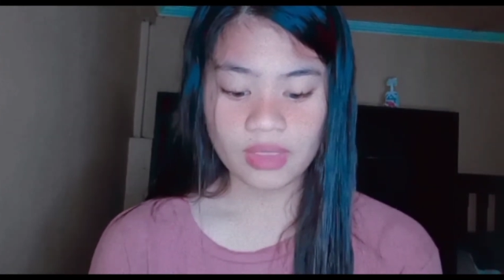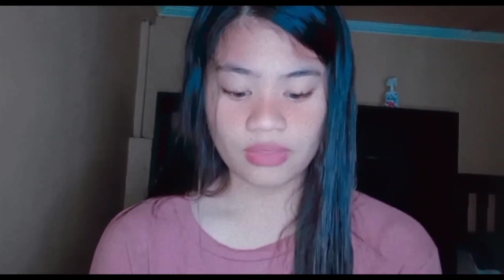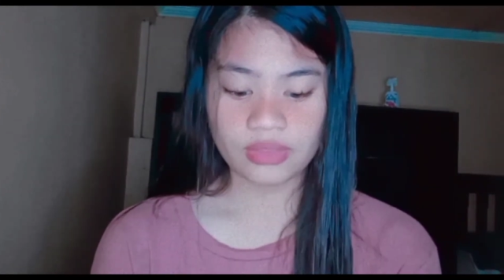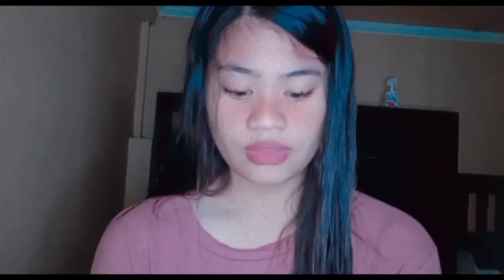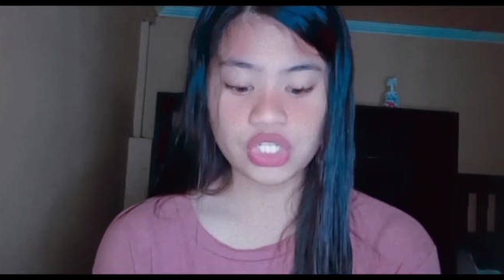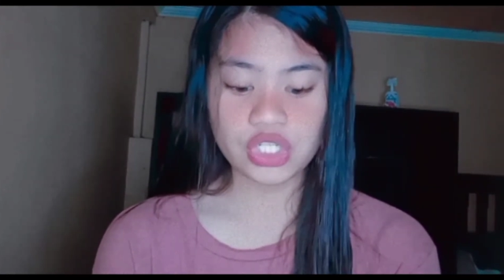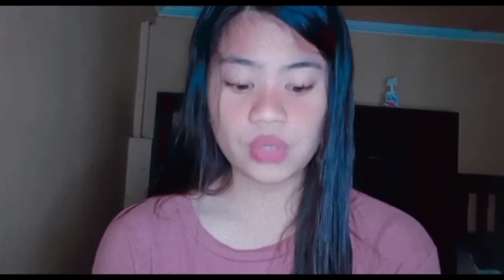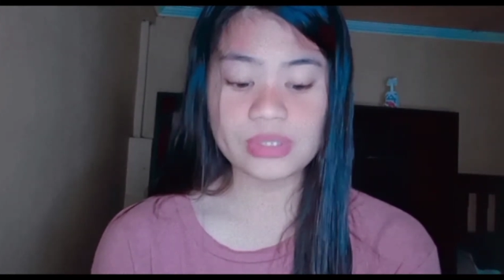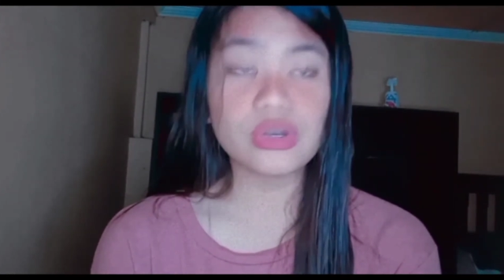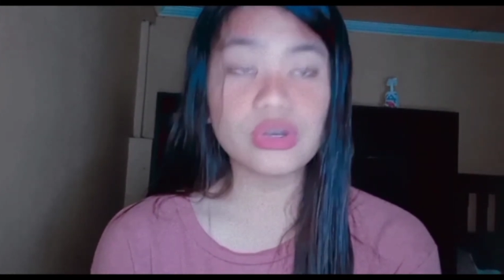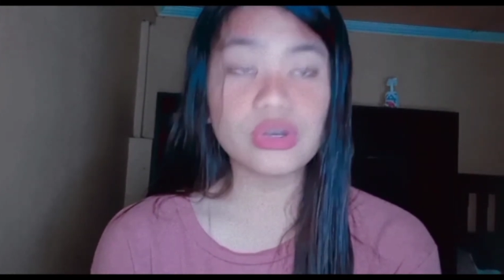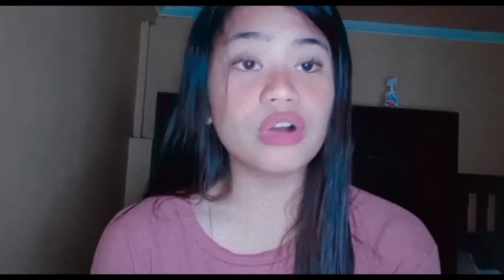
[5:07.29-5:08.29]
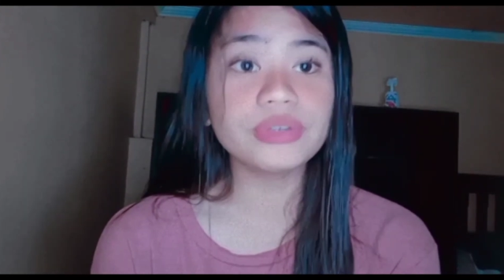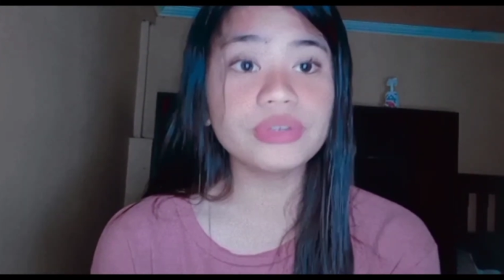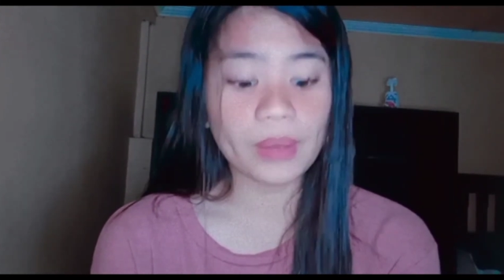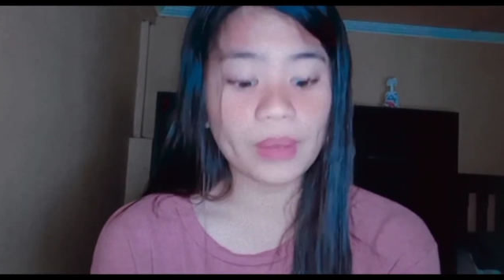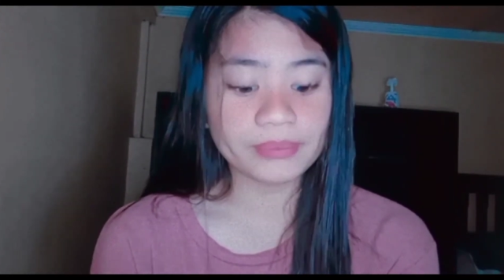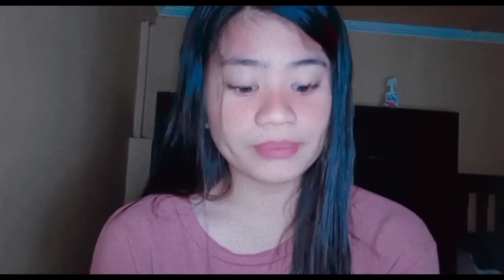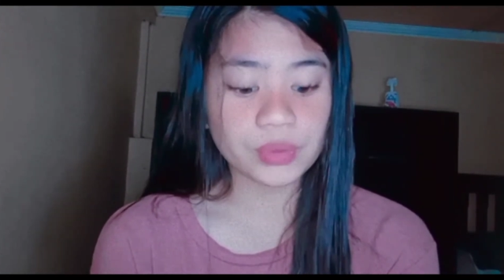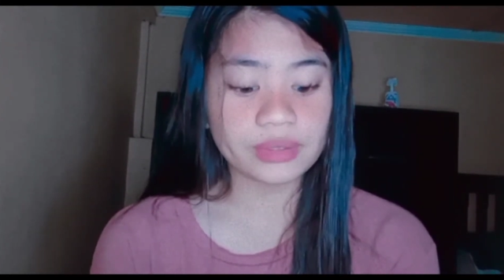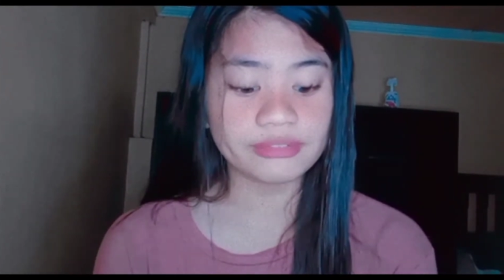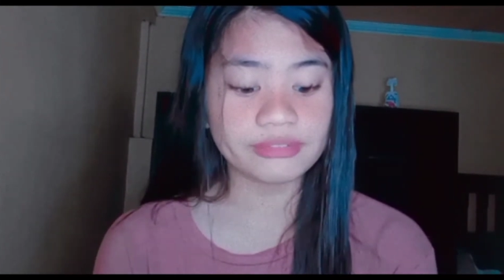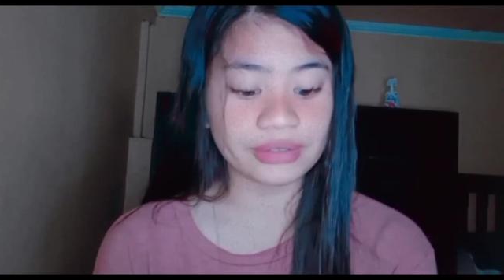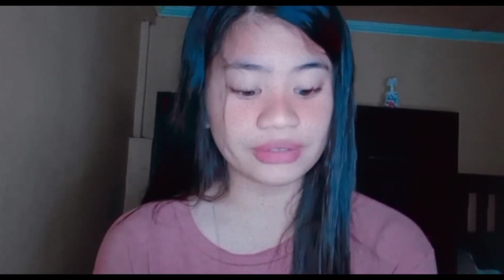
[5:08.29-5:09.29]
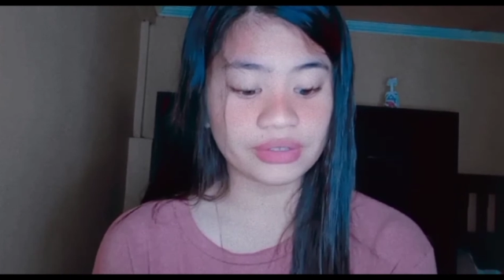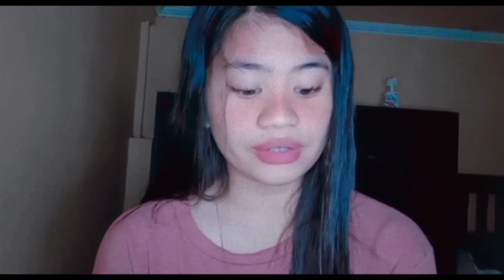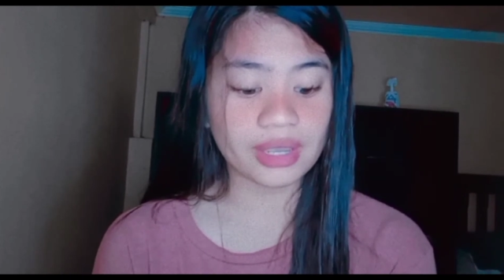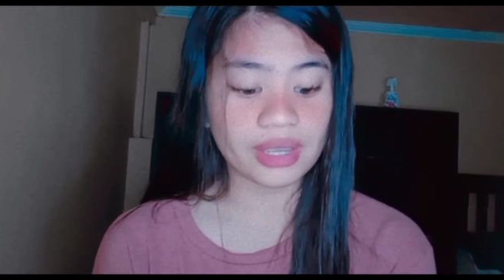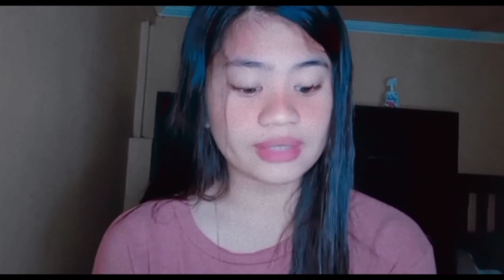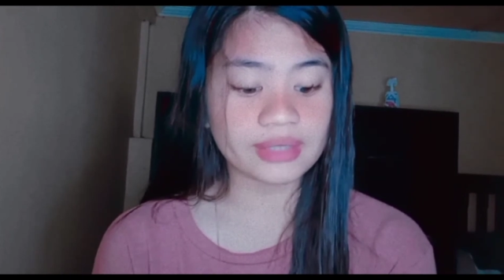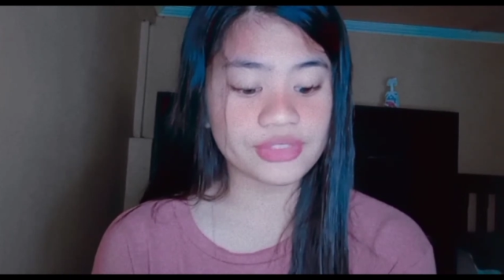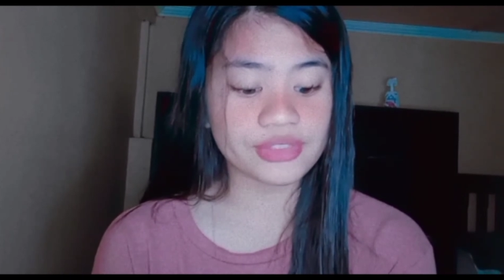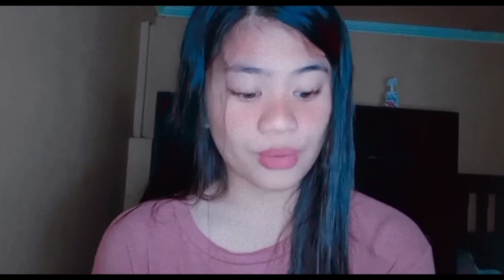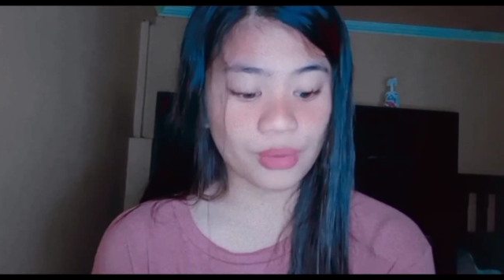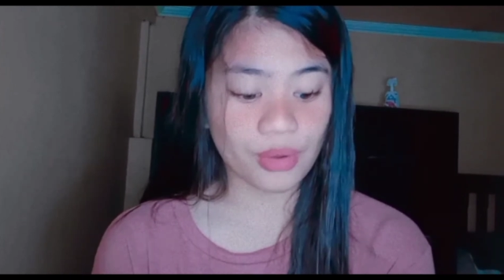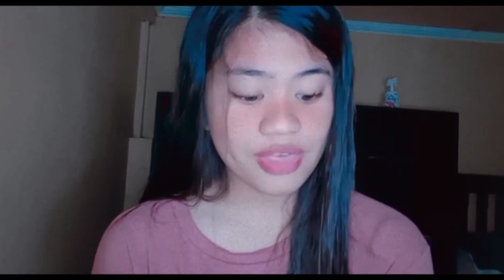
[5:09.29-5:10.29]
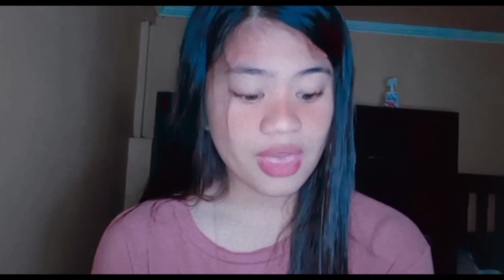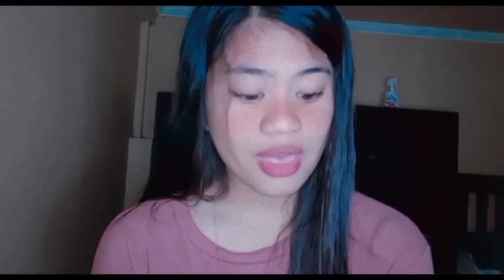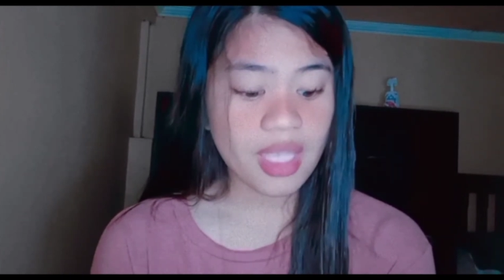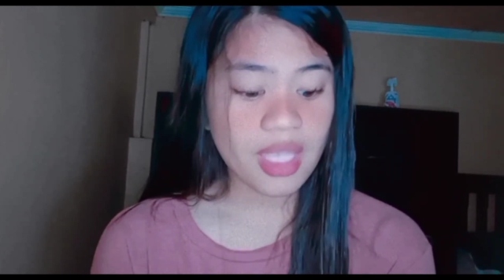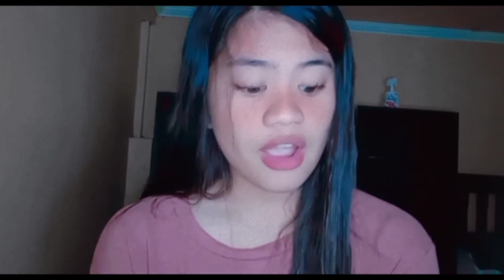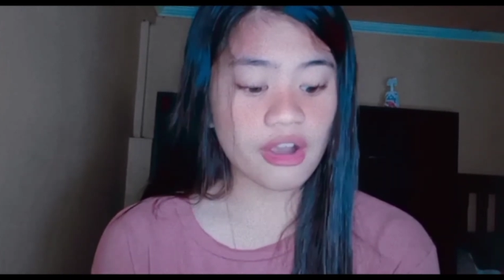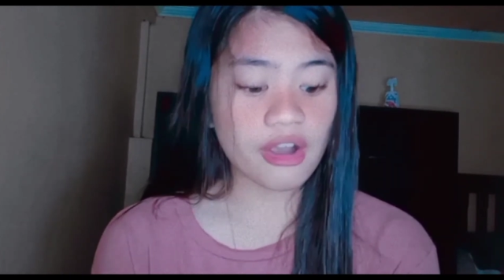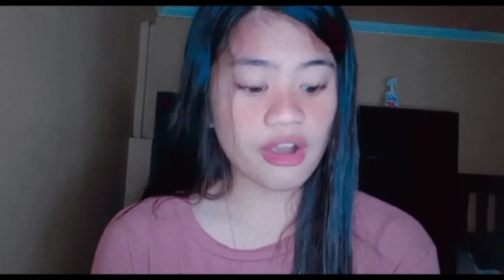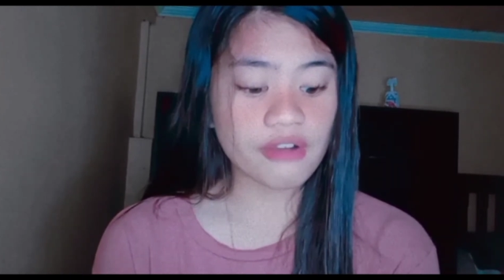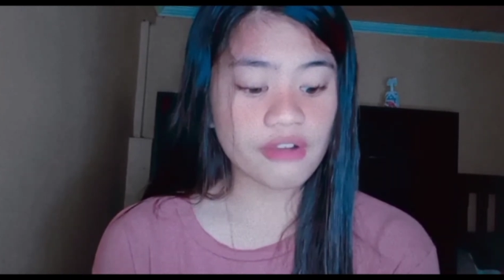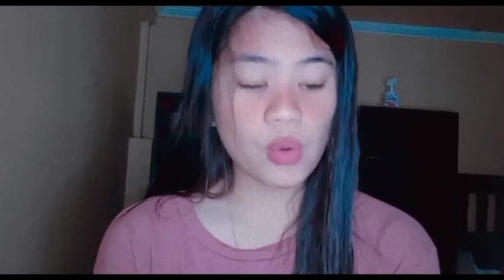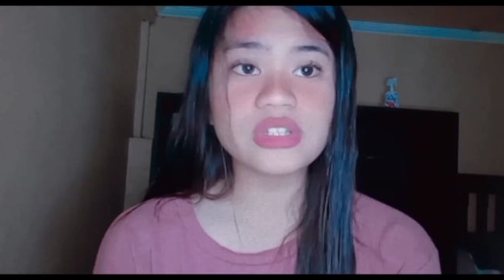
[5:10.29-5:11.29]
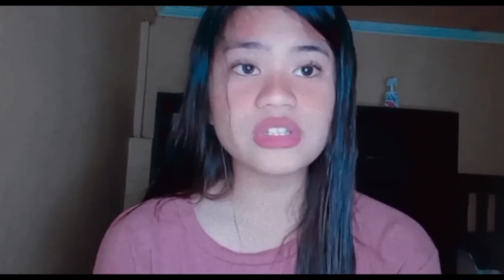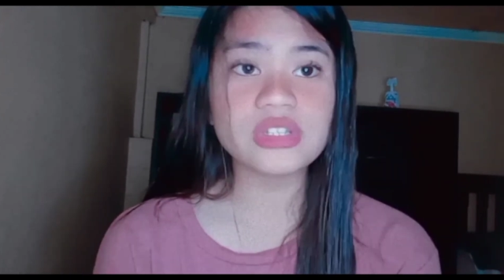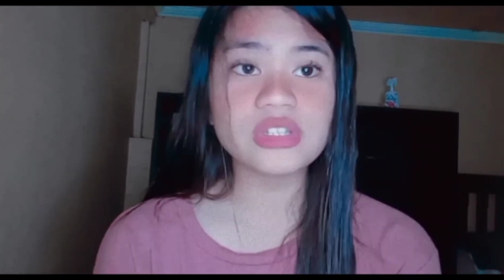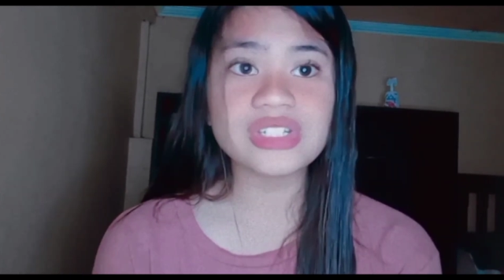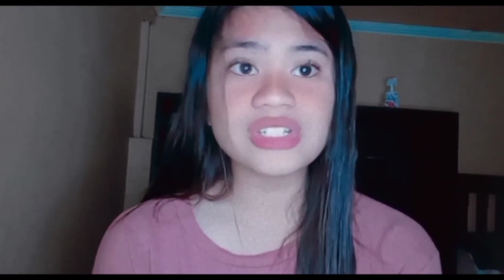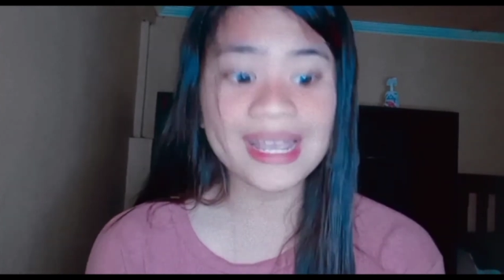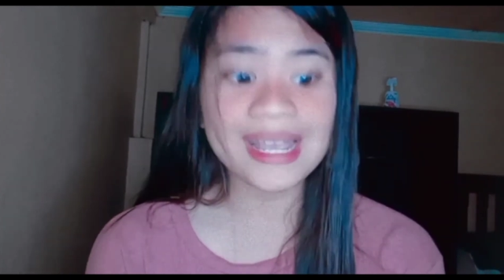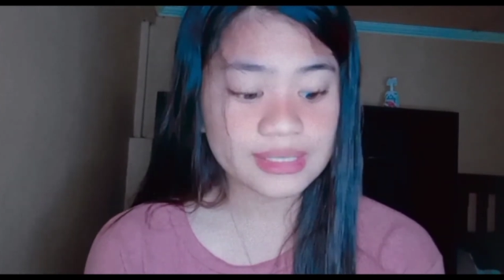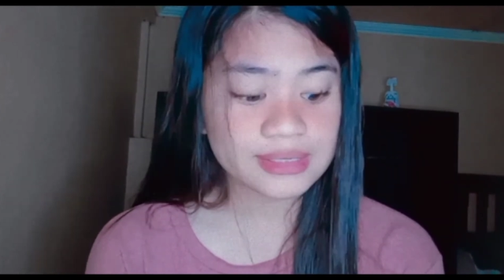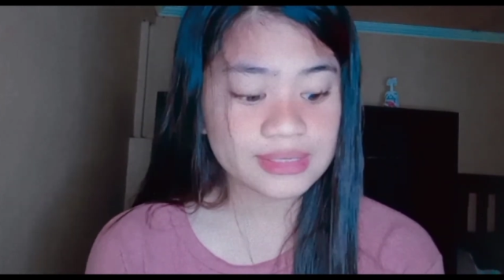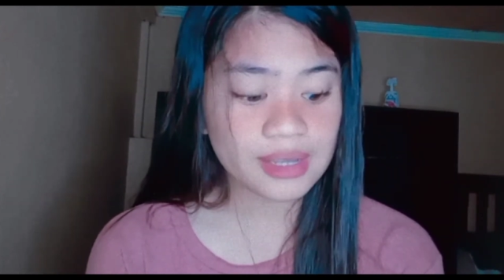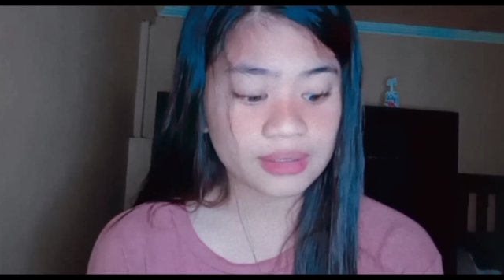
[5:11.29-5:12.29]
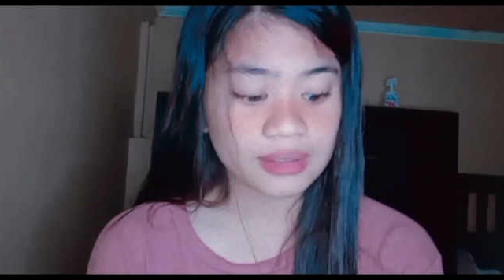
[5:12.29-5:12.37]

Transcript: Then she was overwhelmed with fear and a thought of what she had done.